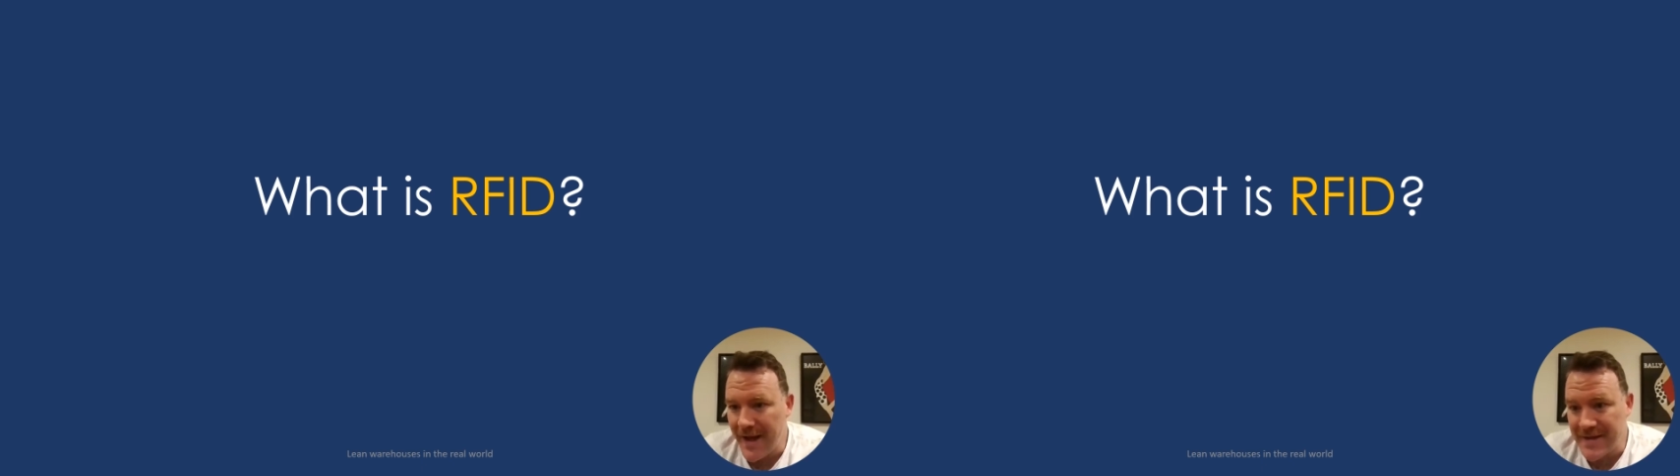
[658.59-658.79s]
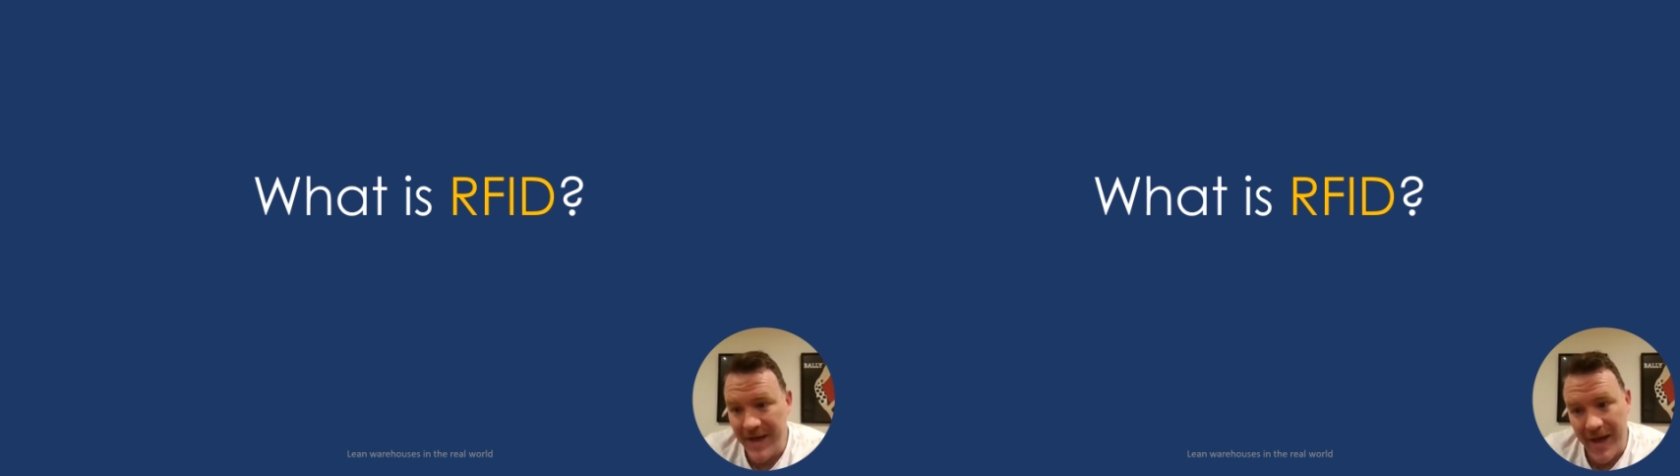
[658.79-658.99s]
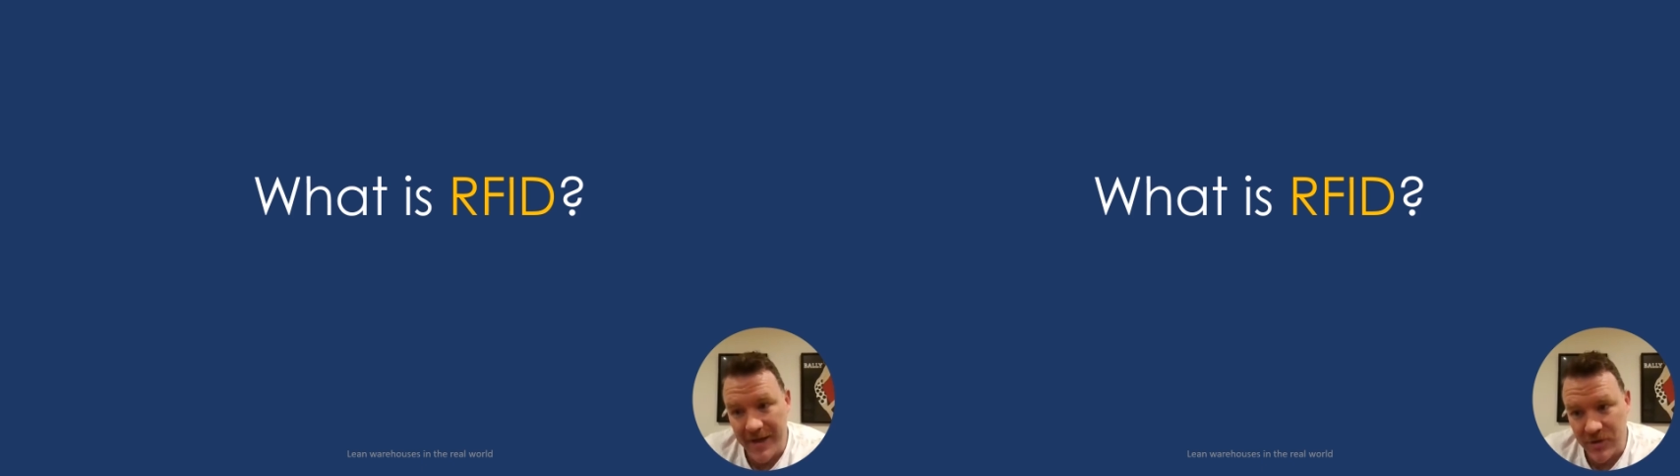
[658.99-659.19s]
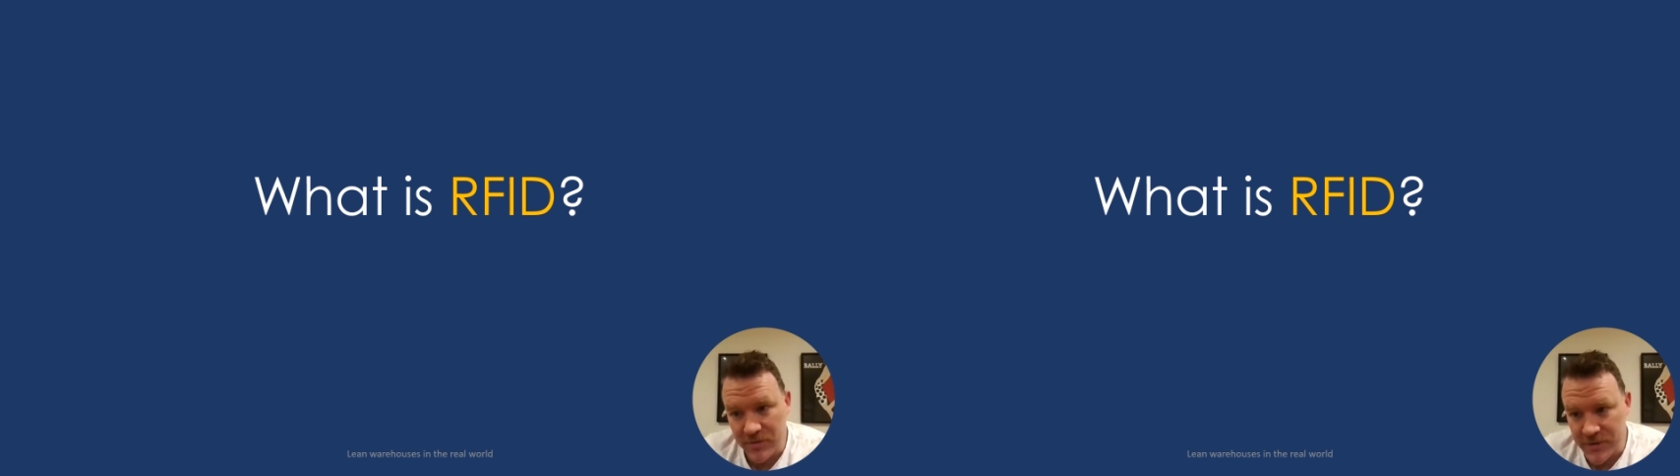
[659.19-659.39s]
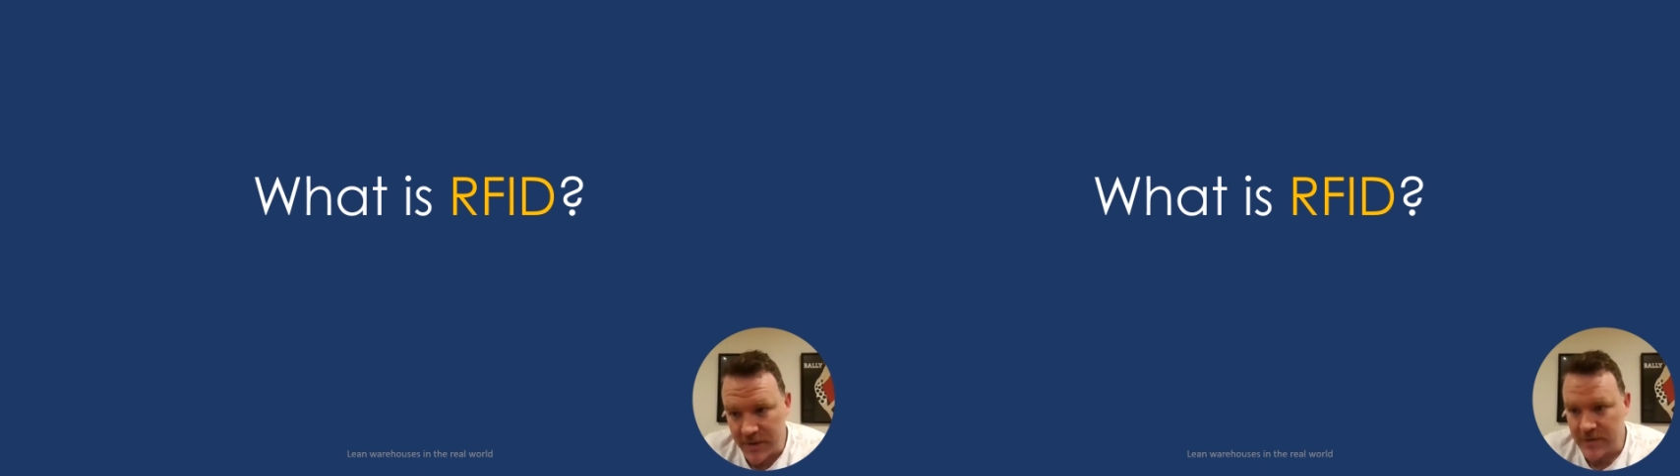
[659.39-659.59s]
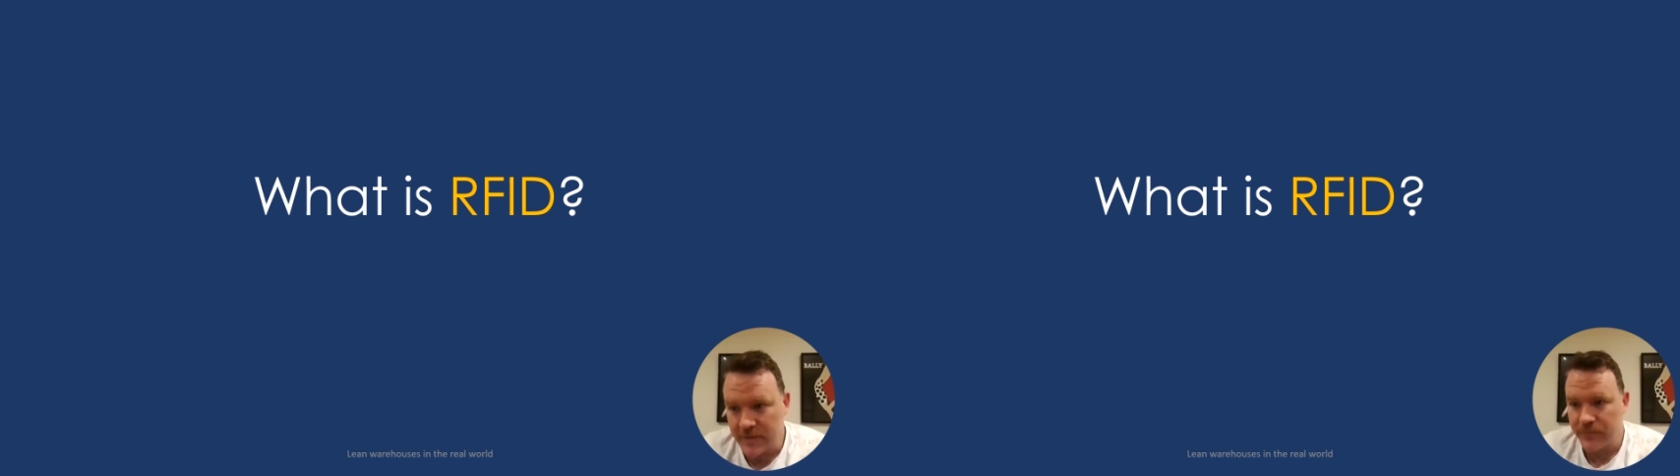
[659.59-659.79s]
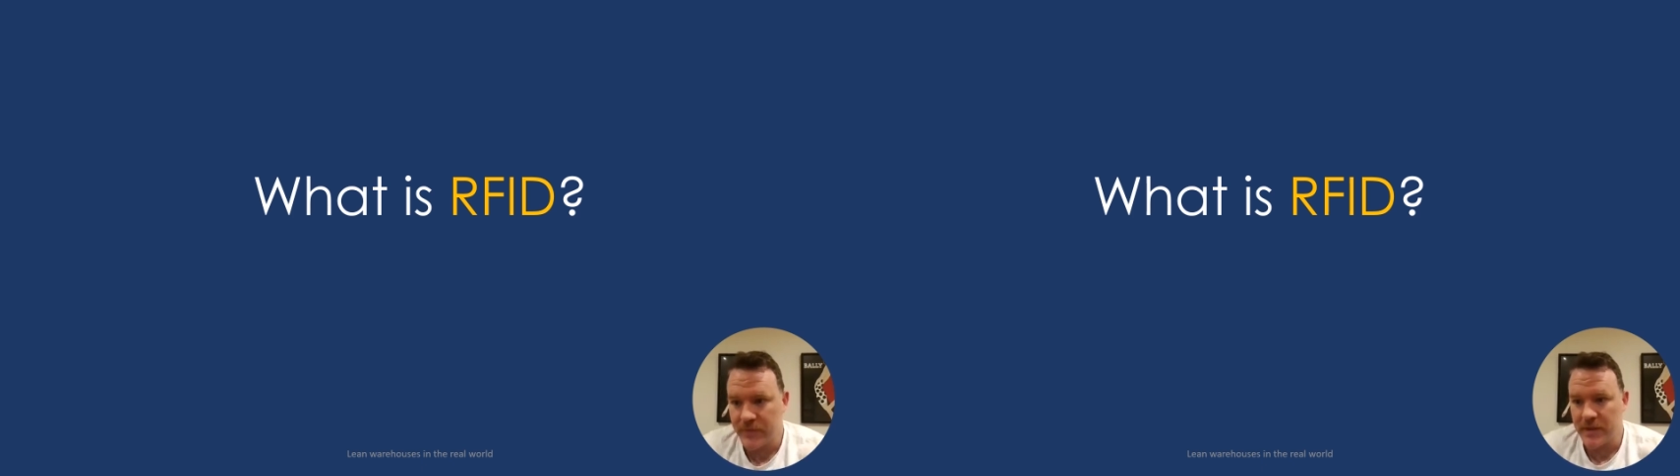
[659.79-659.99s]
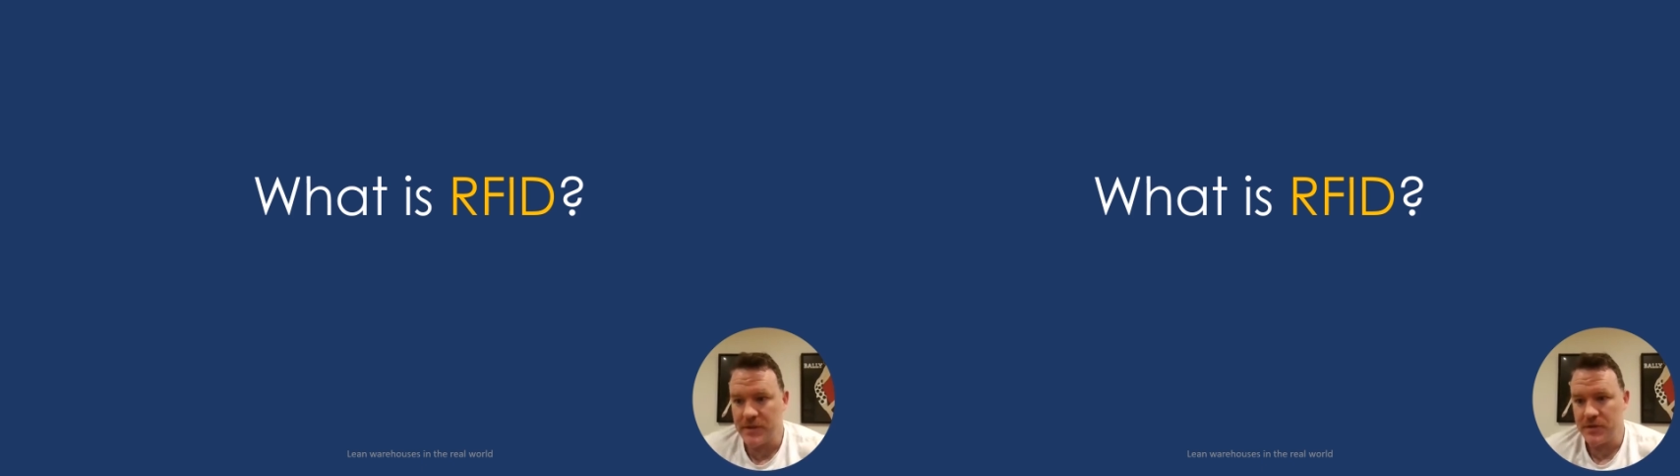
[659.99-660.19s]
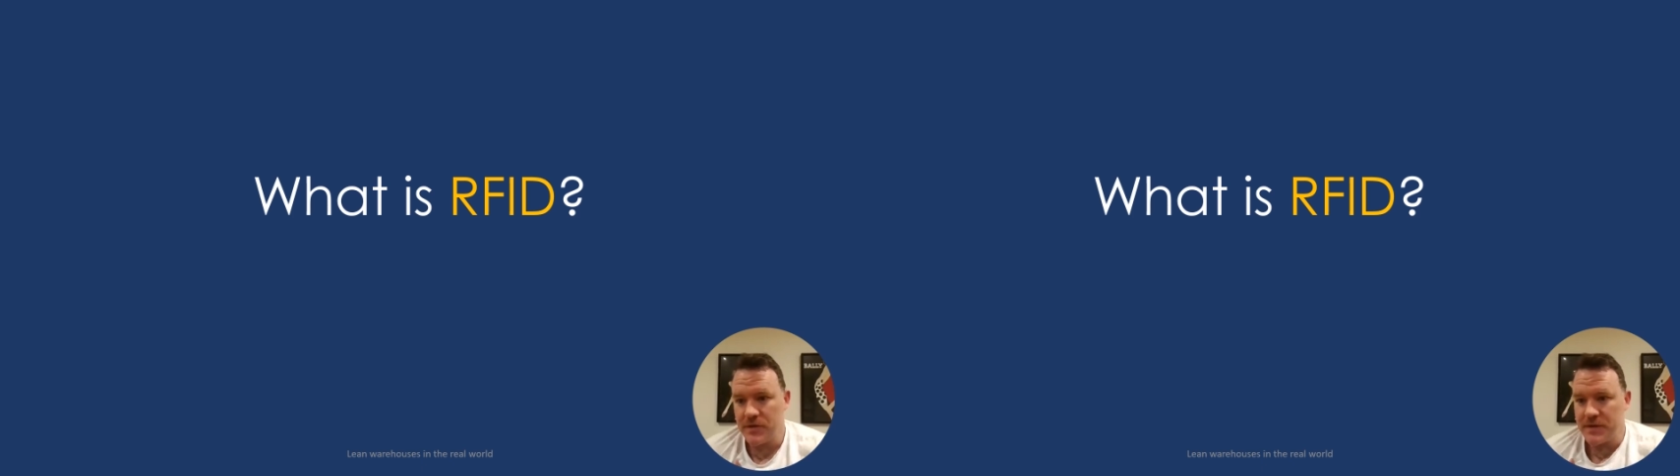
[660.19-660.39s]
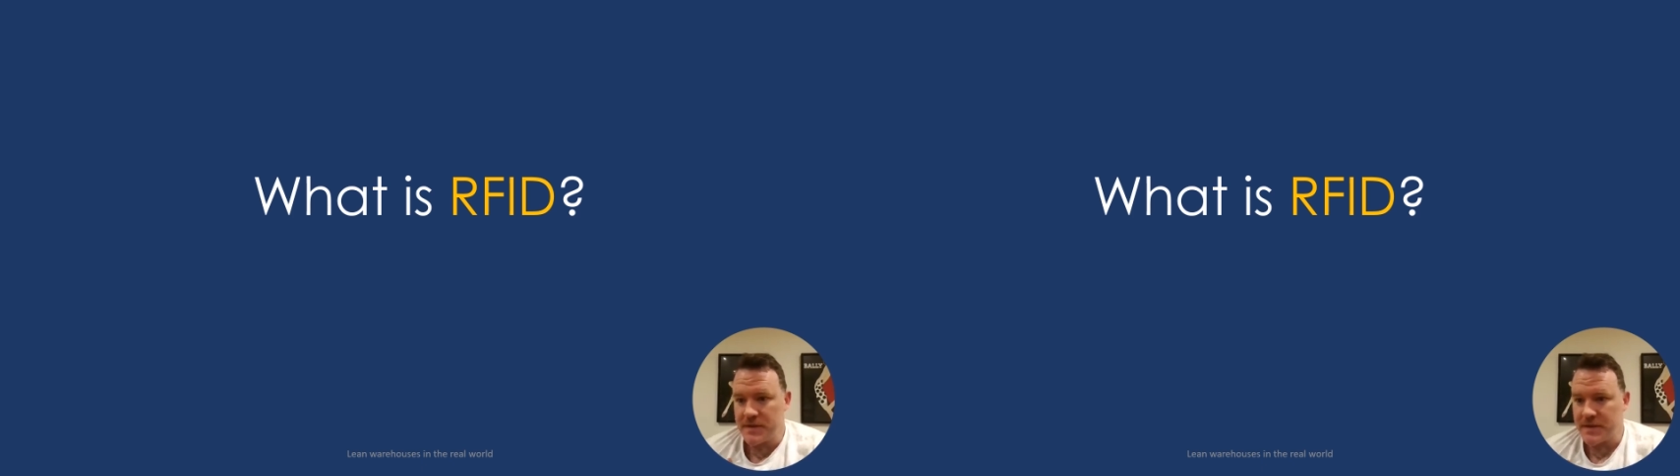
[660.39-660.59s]
a tagged object. It is
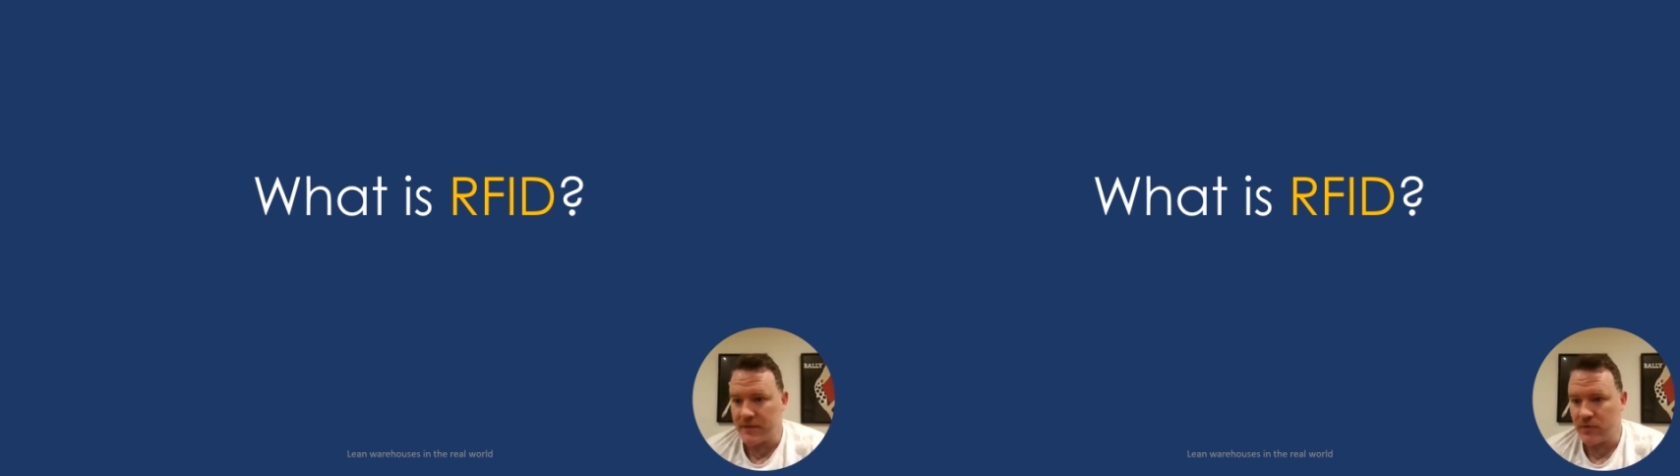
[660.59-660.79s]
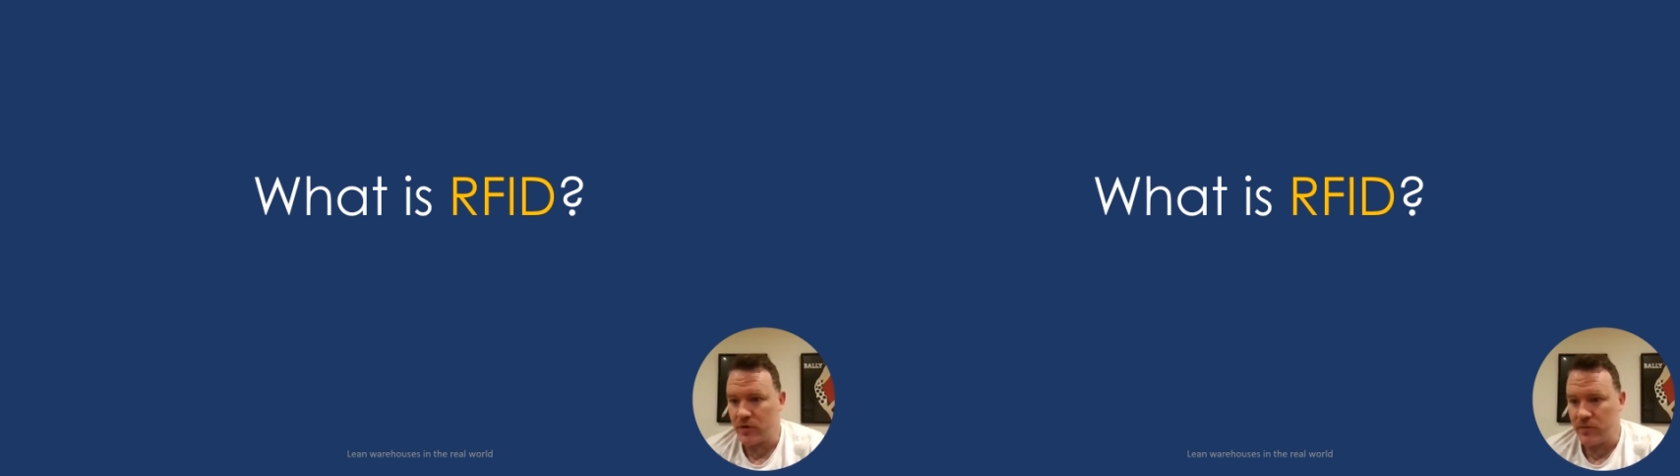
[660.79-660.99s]
used in several